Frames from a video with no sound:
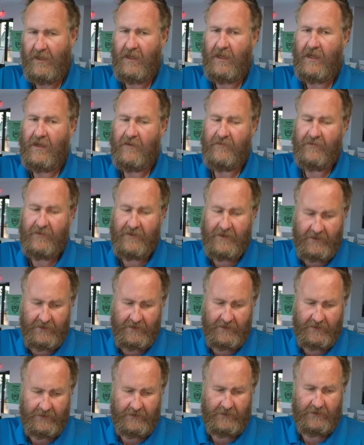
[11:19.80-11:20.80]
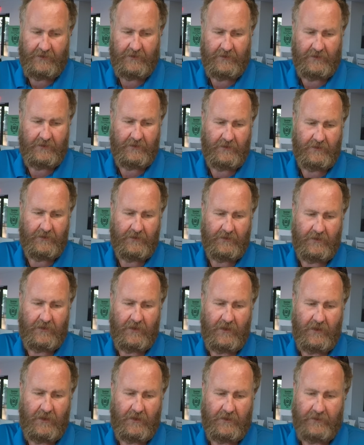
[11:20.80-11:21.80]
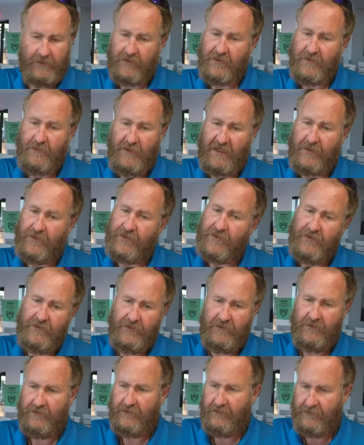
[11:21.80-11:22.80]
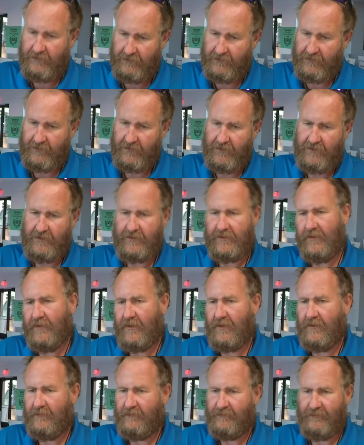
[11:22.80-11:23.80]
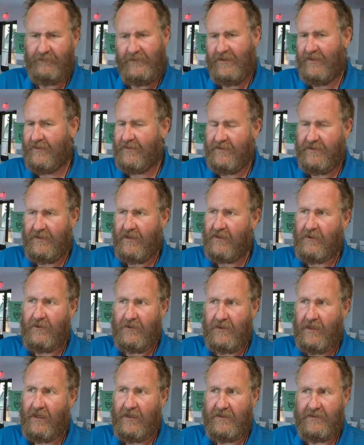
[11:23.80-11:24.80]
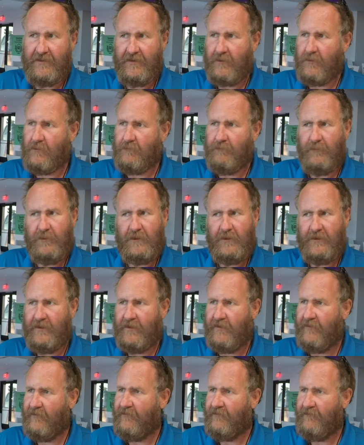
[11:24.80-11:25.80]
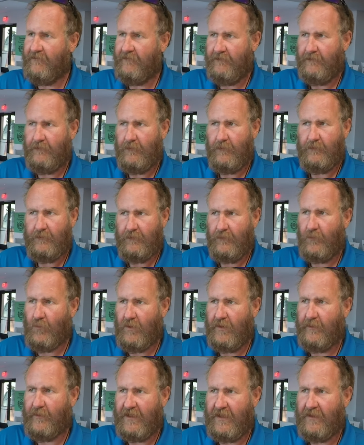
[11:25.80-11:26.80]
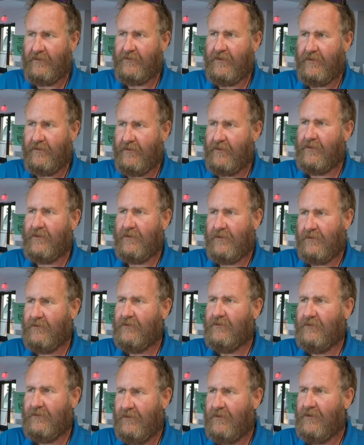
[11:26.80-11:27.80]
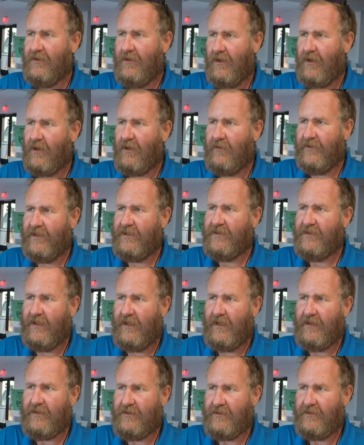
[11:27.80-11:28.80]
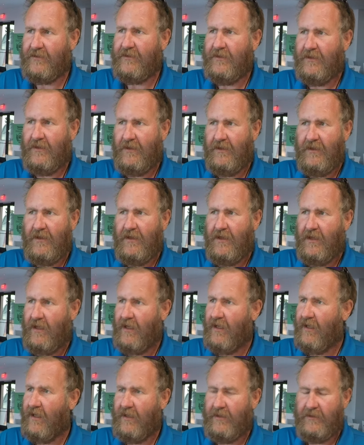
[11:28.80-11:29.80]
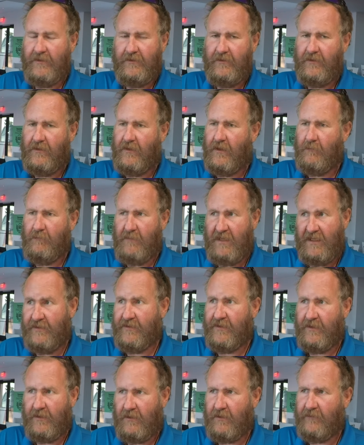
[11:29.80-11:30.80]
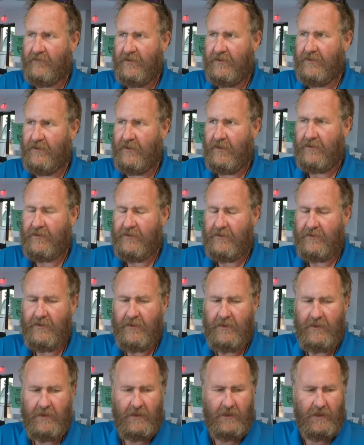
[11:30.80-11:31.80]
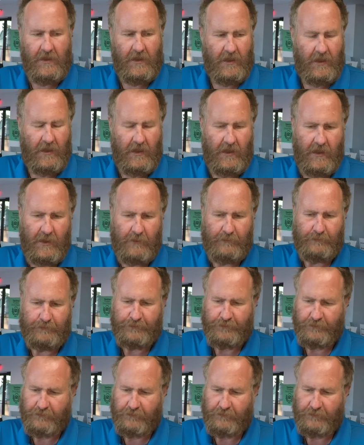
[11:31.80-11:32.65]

and then uh, your spouse because um, it's not all guys there are plenty of yeah. women out there that are rv very techs capable. yeah and amazing rv techs yeah um,